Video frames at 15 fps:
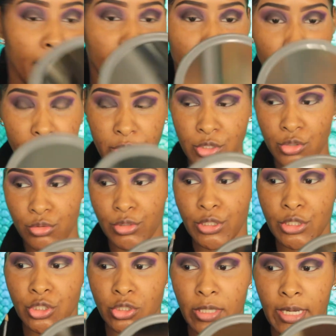I'm going to
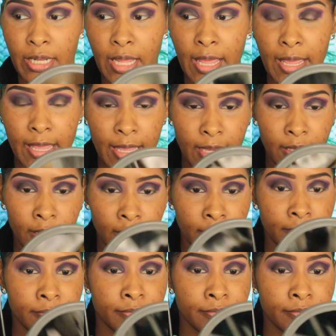look straight ahead,